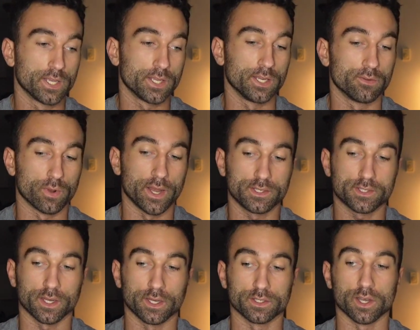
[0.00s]

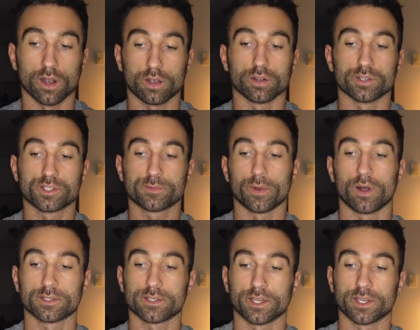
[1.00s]
erasing darker spots,